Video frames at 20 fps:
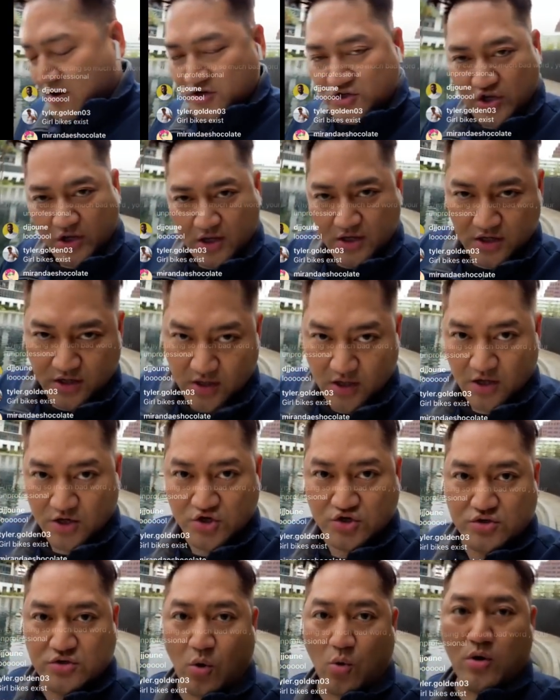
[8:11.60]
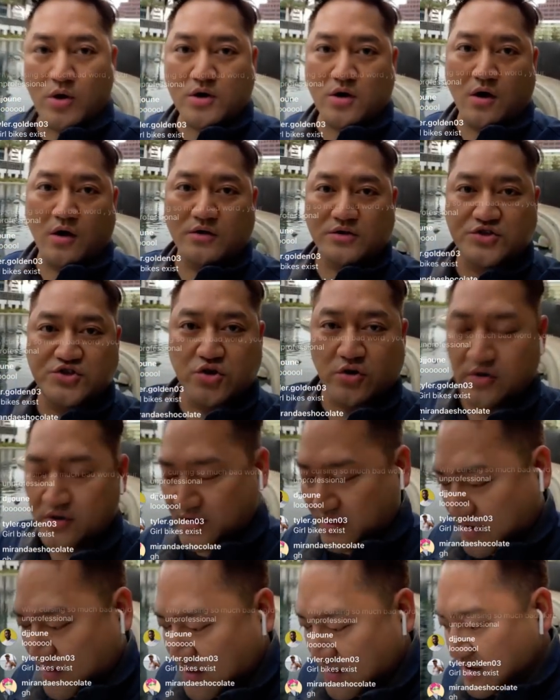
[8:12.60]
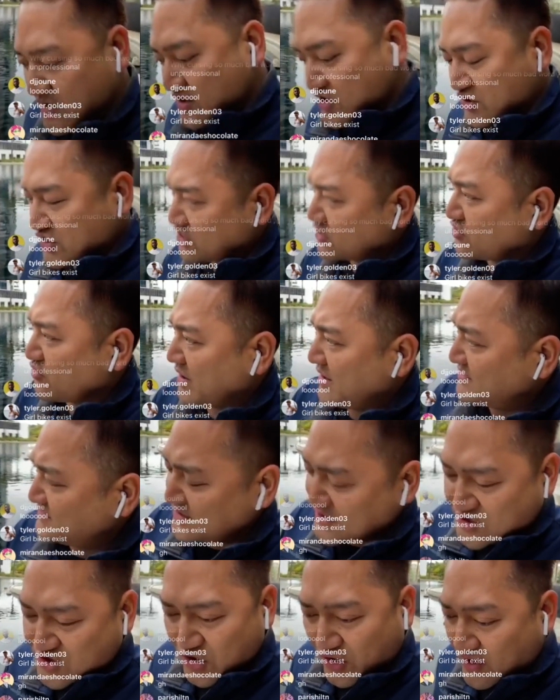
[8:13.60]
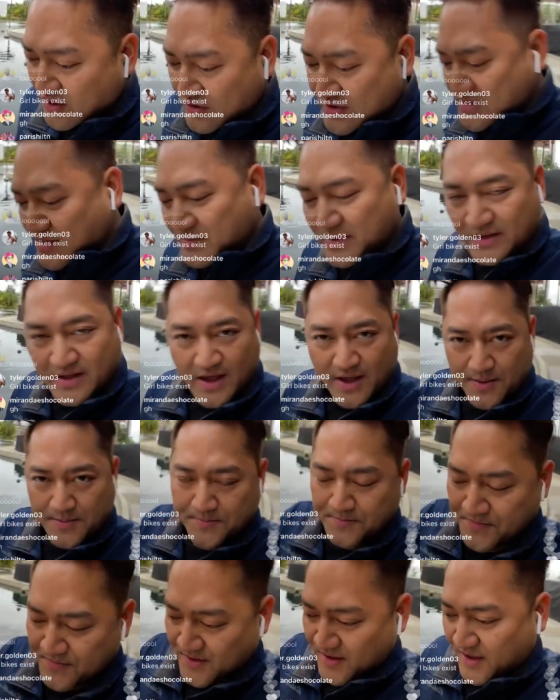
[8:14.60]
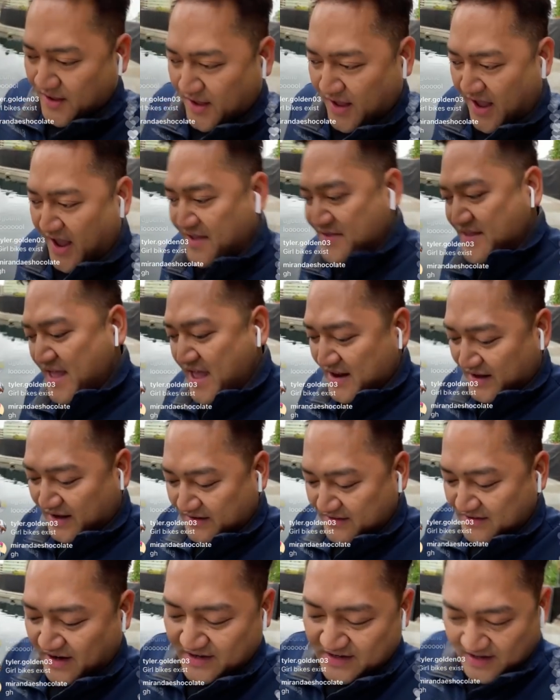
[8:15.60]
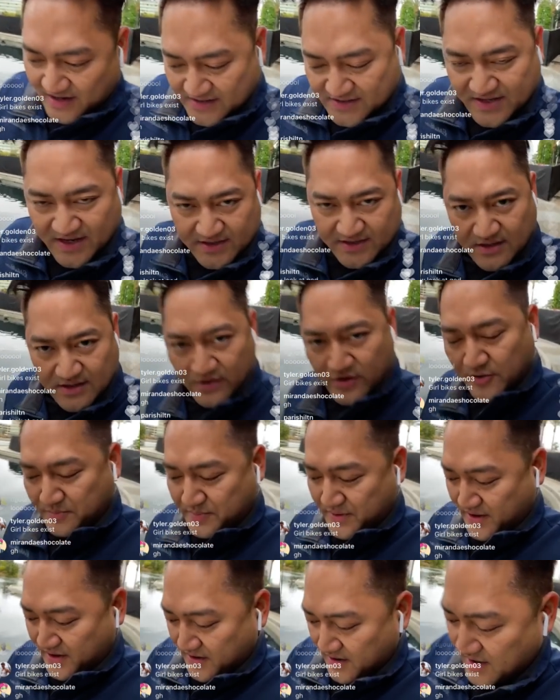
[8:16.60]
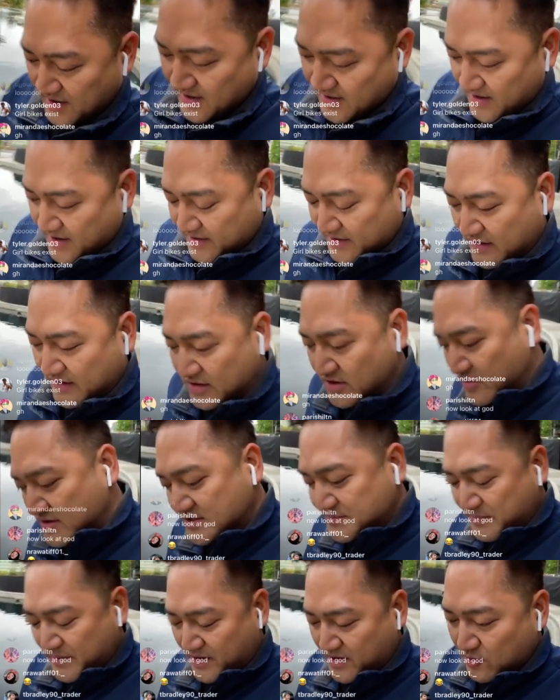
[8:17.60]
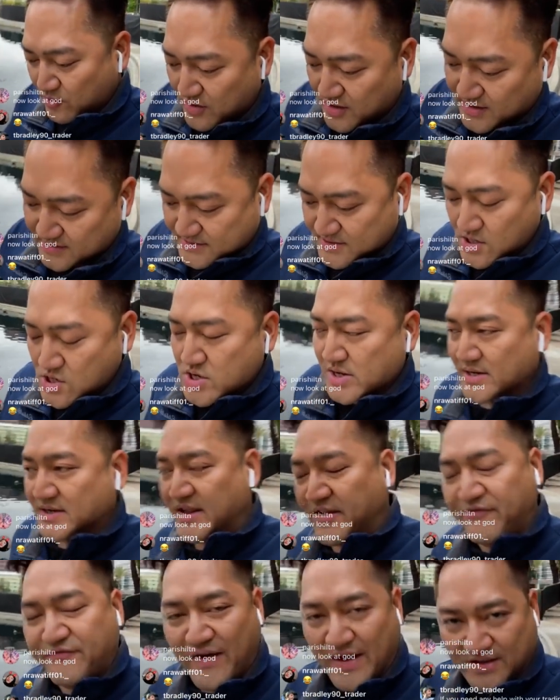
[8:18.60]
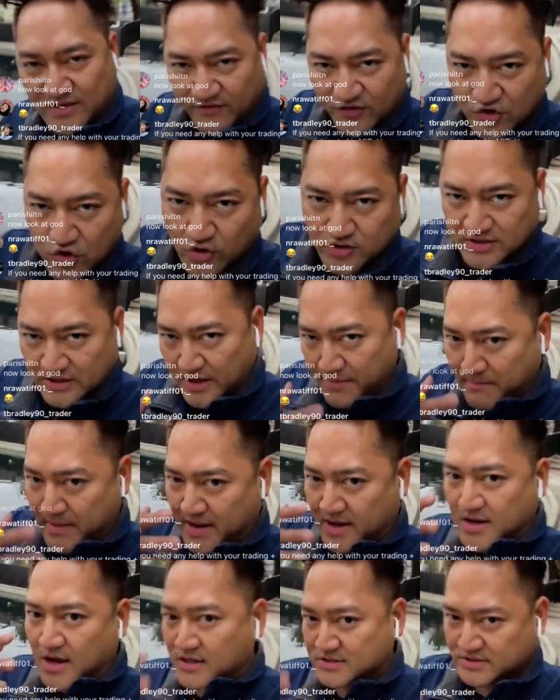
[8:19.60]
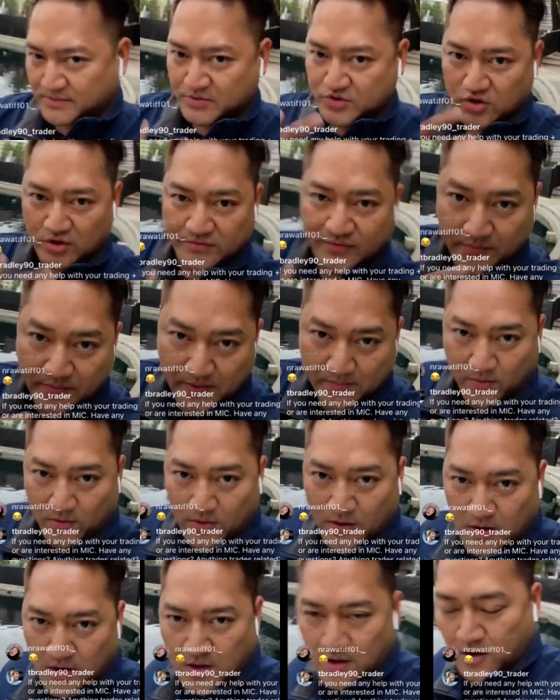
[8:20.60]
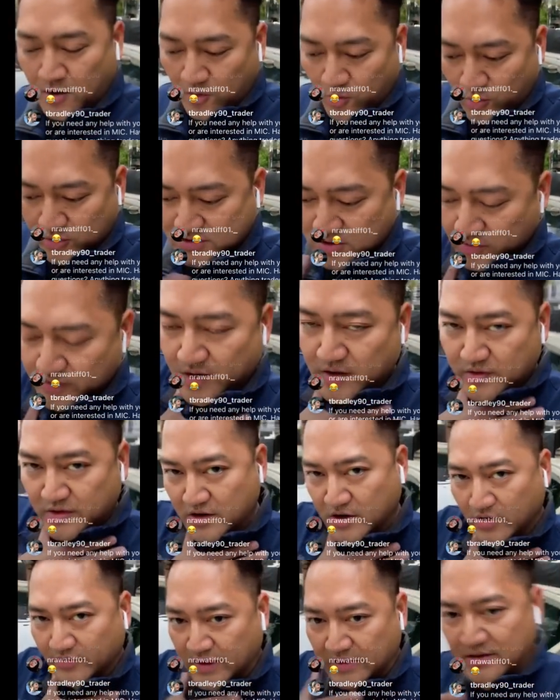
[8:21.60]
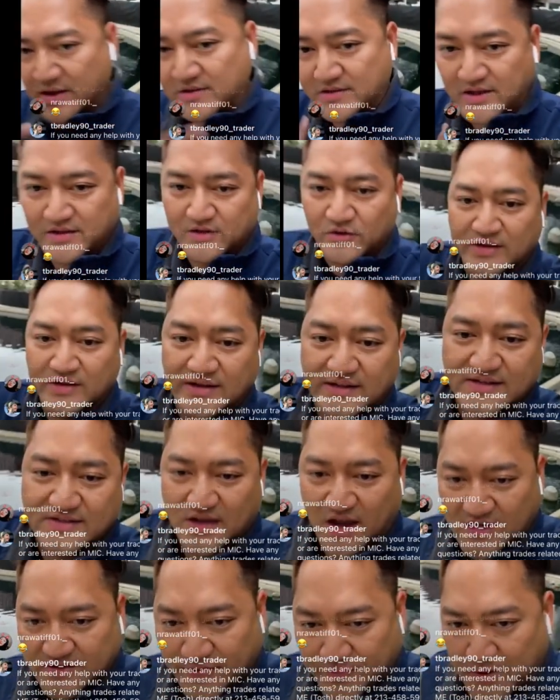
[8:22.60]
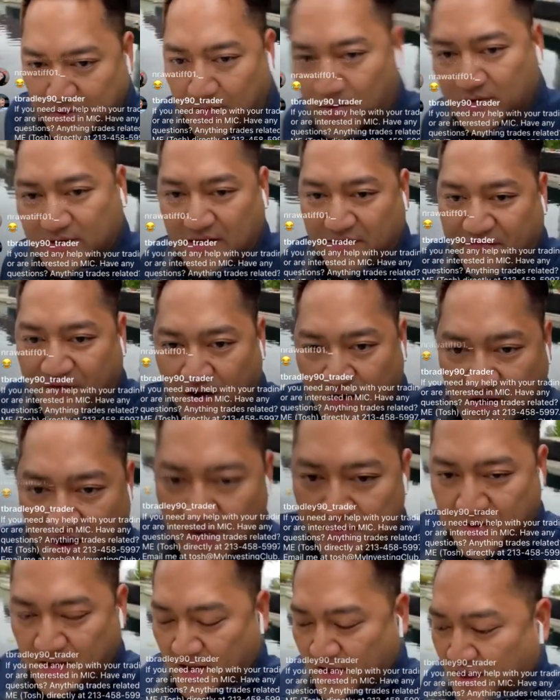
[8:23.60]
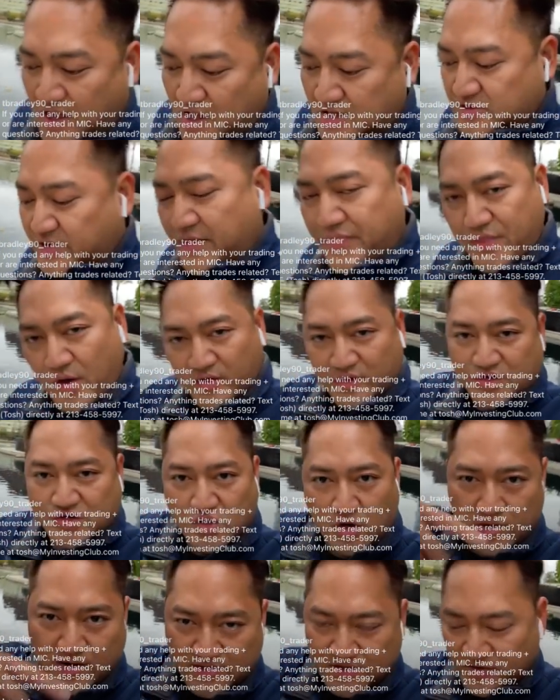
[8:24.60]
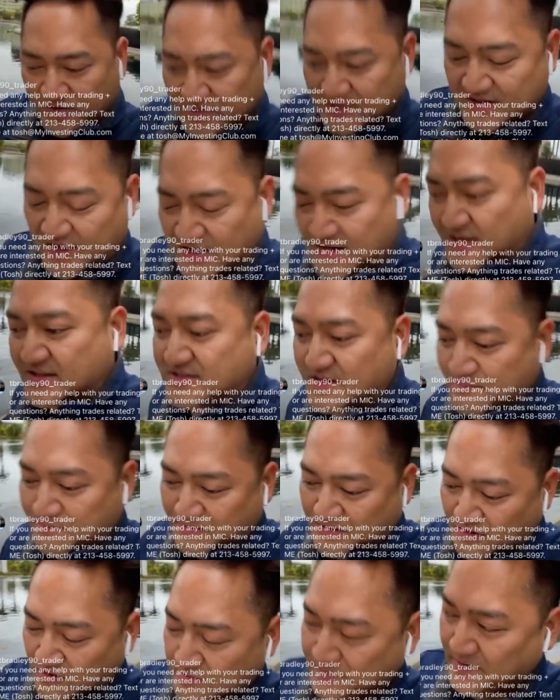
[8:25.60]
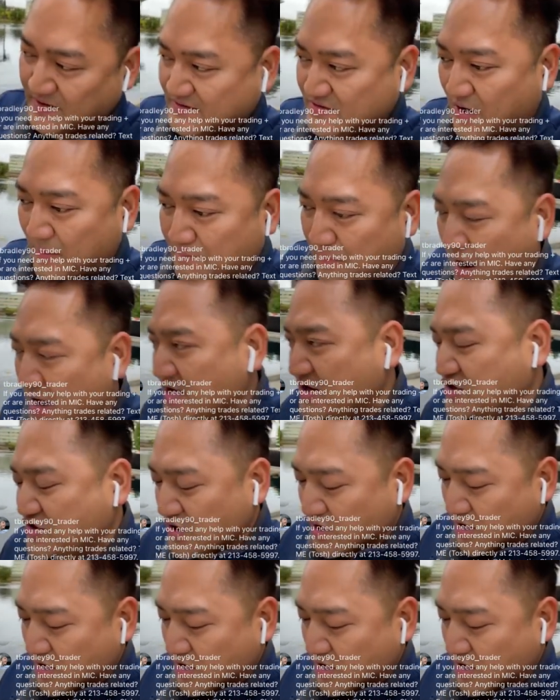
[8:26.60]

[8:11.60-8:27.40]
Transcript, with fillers: there's a store called Shirt, Crazy Shirt or something like that, and they had a 99 cents clearance bin and the clearance bin was defective shirts that they make custom shirts for people. So that you know they, they, they do the designs for people and they fuck up. And so I throw the shirt into this 99 cent clearance bin. So I bought a